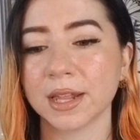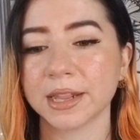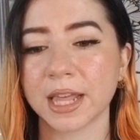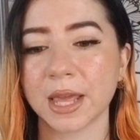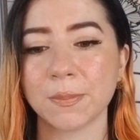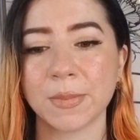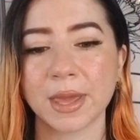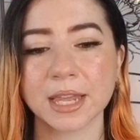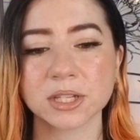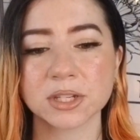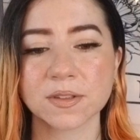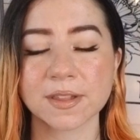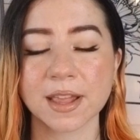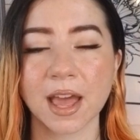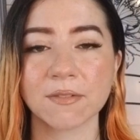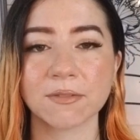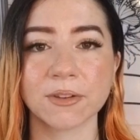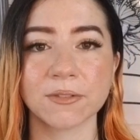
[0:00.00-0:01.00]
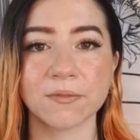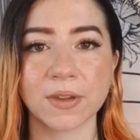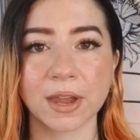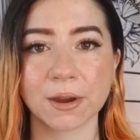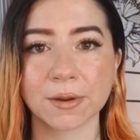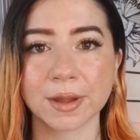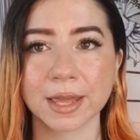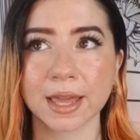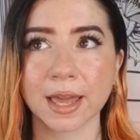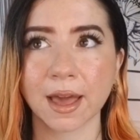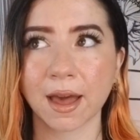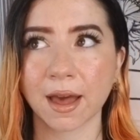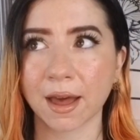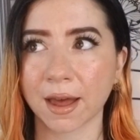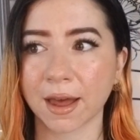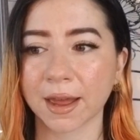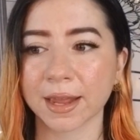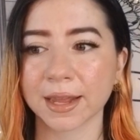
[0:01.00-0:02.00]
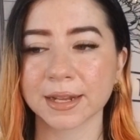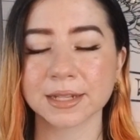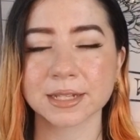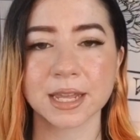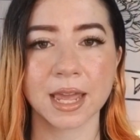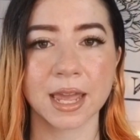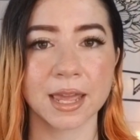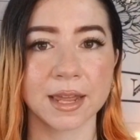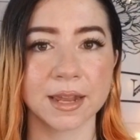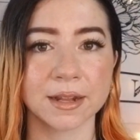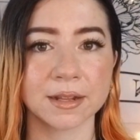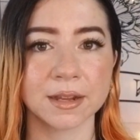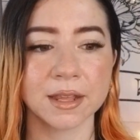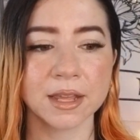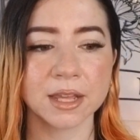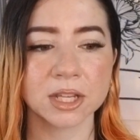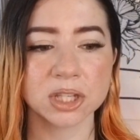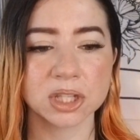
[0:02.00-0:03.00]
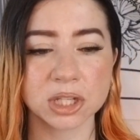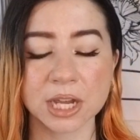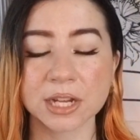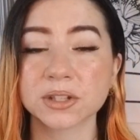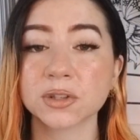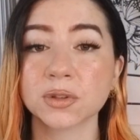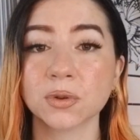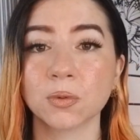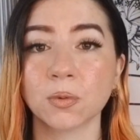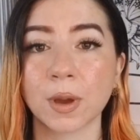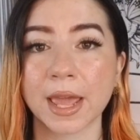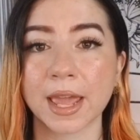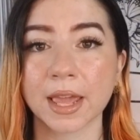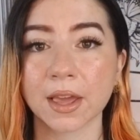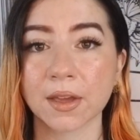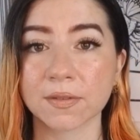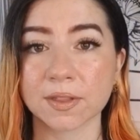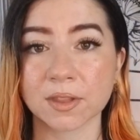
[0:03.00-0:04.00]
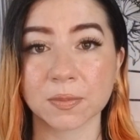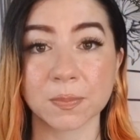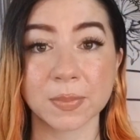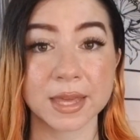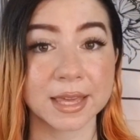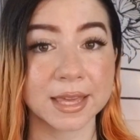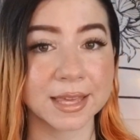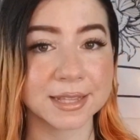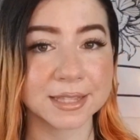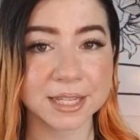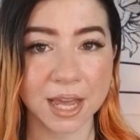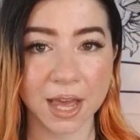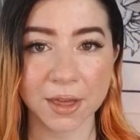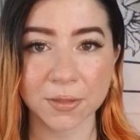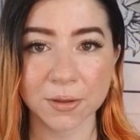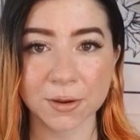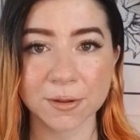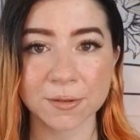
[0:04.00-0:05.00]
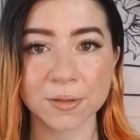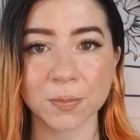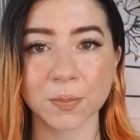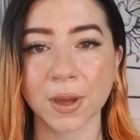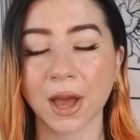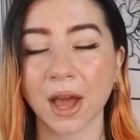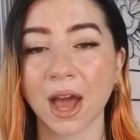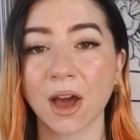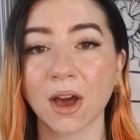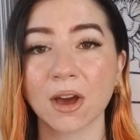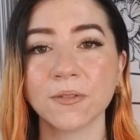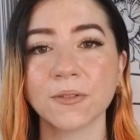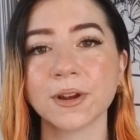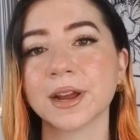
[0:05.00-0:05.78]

they may just have a very kind and gentle way of speaking to others, but however